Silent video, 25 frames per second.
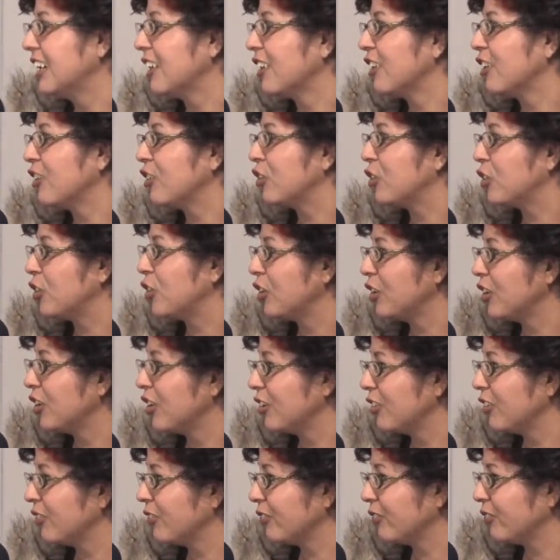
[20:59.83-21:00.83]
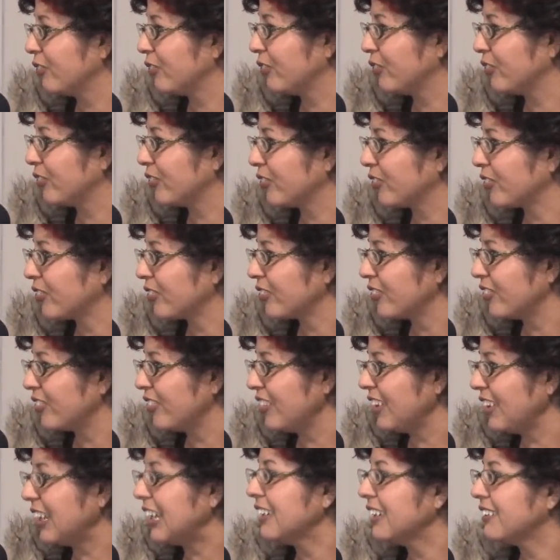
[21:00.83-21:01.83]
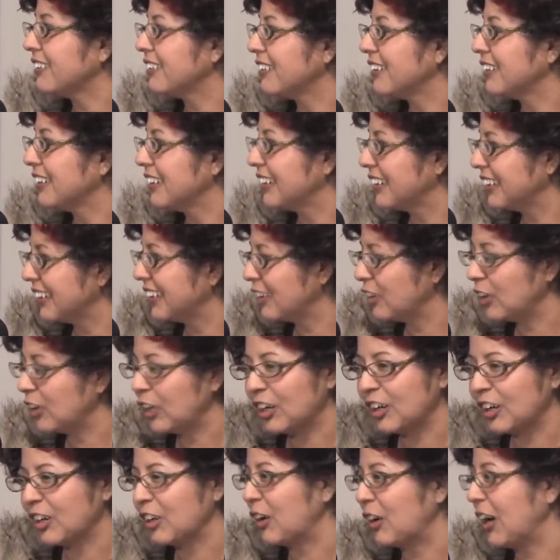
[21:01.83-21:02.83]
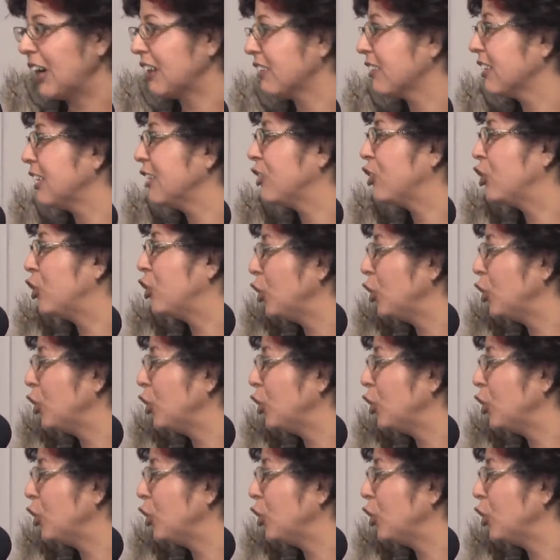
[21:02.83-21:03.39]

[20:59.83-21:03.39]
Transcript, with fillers: Taller Tupac um, Shakur? no, no, no. Actually,